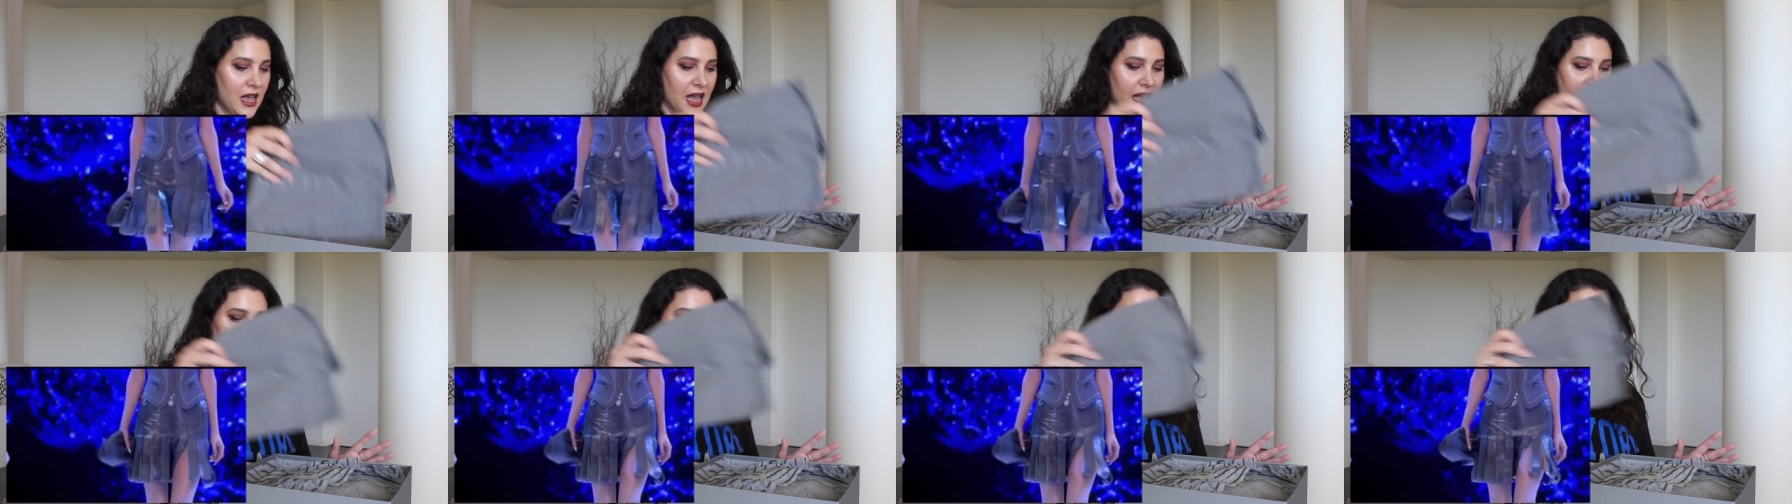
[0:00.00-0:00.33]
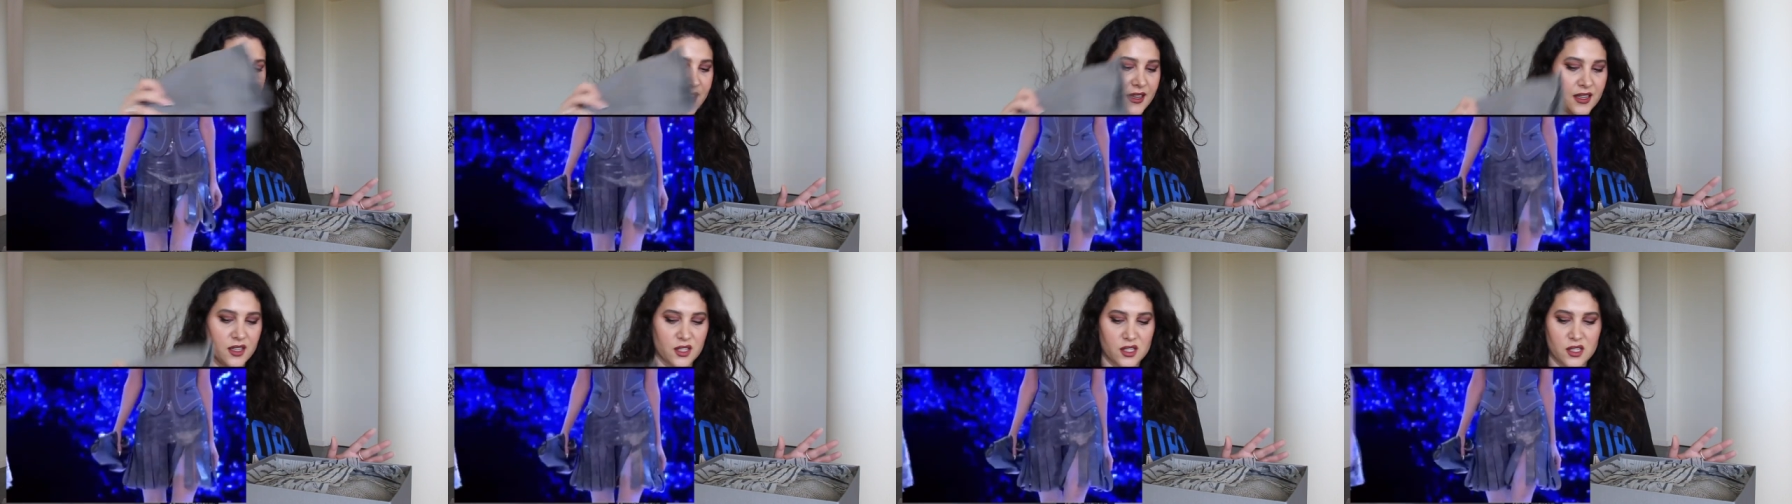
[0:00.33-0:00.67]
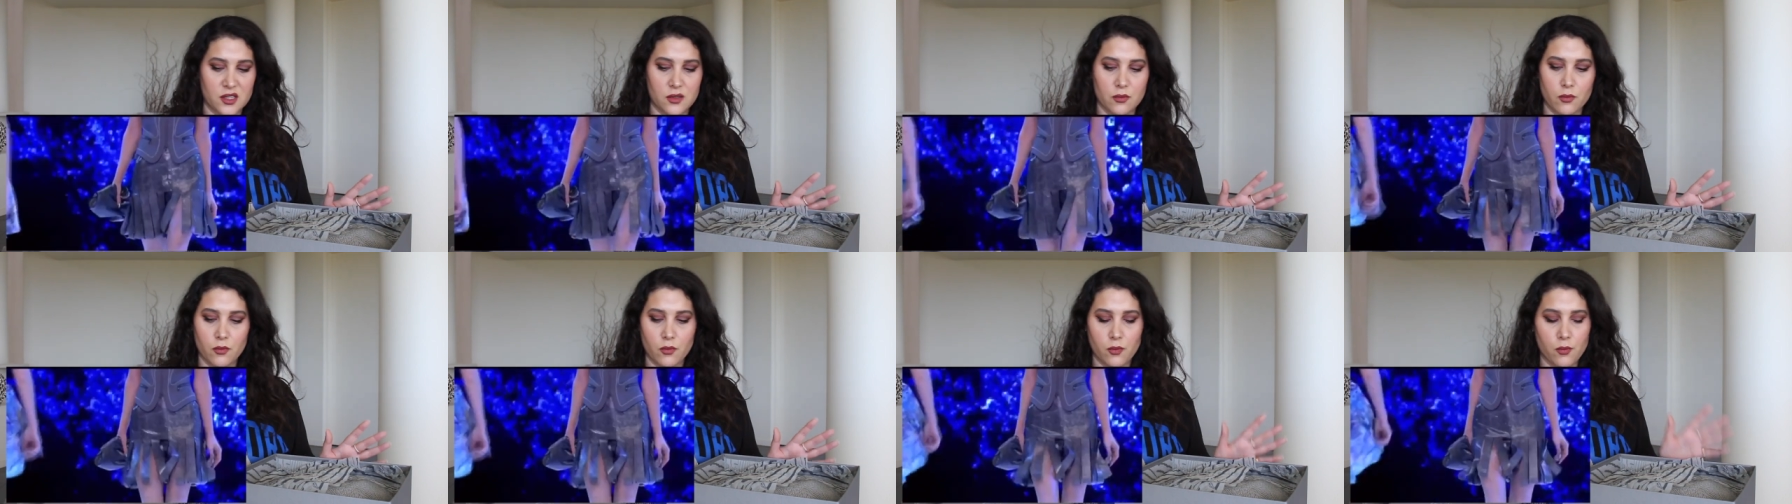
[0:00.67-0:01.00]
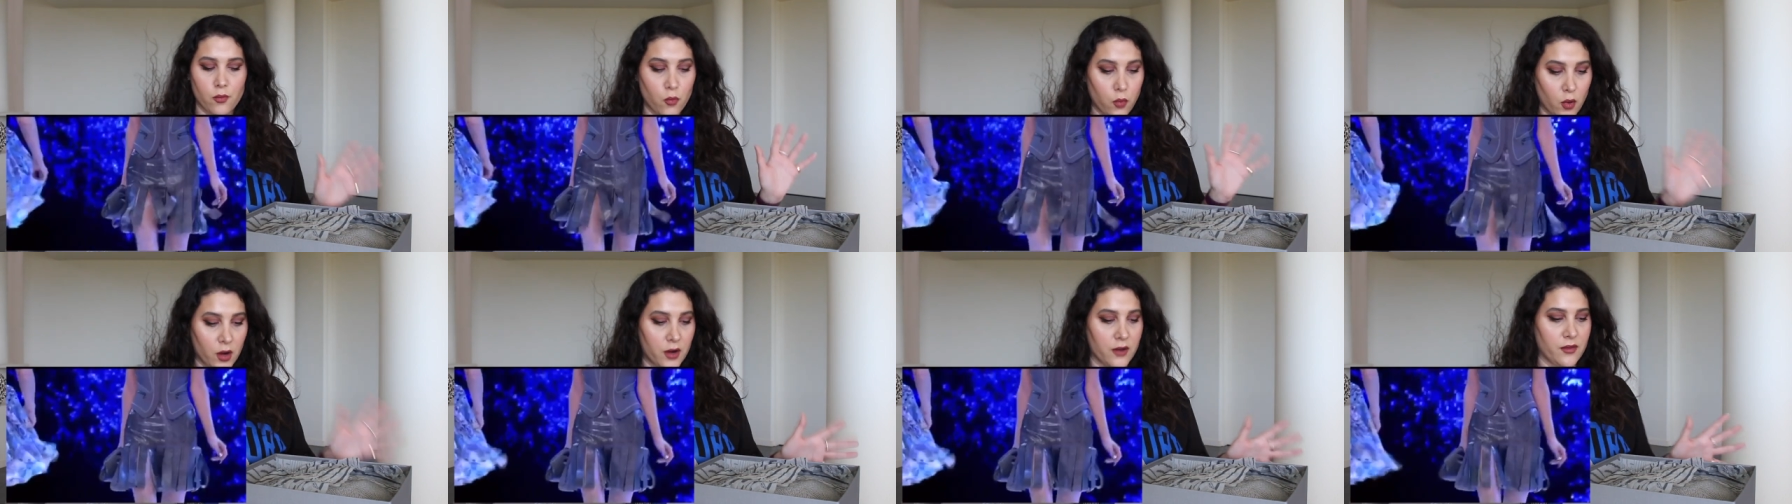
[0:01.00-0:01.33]
And it's
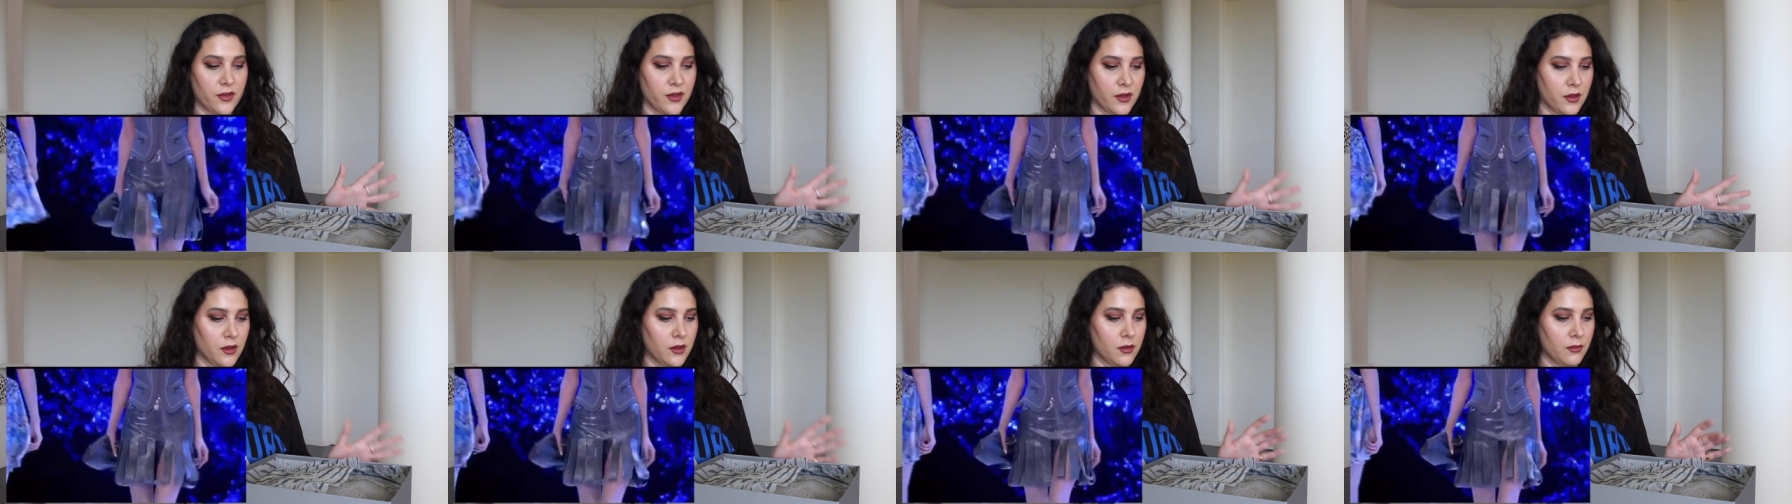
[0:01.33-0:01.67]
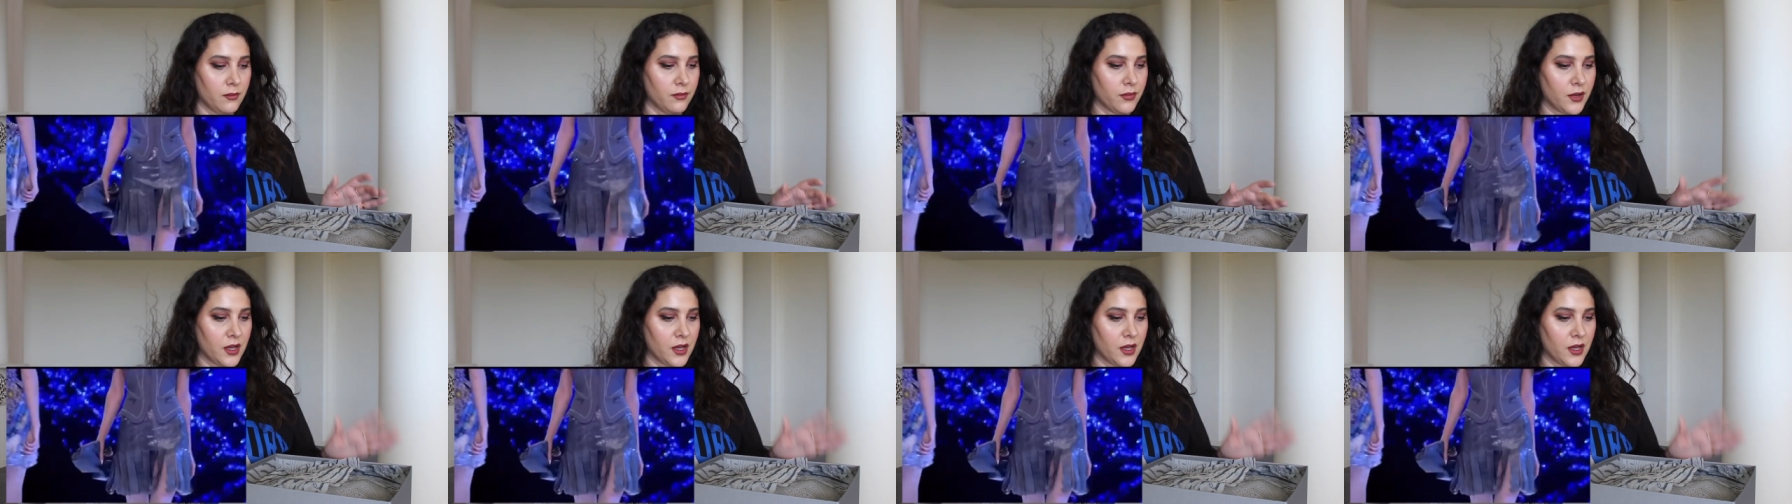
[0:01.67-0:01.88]
one of the